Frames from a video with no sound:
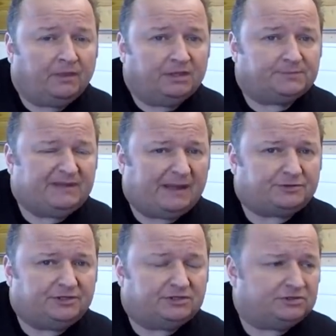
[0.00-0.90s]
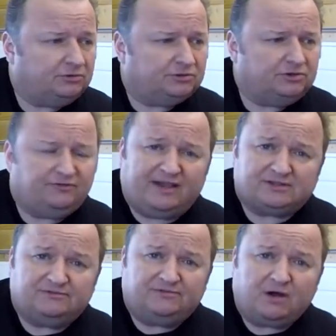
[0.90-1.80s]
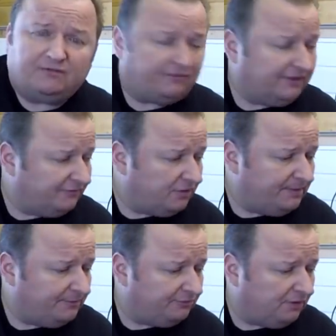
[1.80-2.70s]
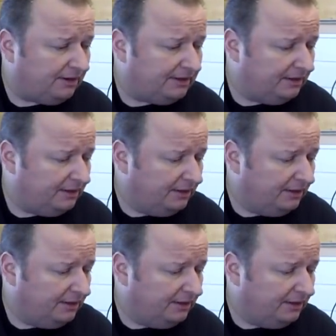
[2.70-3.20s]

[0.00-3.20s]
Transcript: it's been up since 2005 I think if I remember rightly.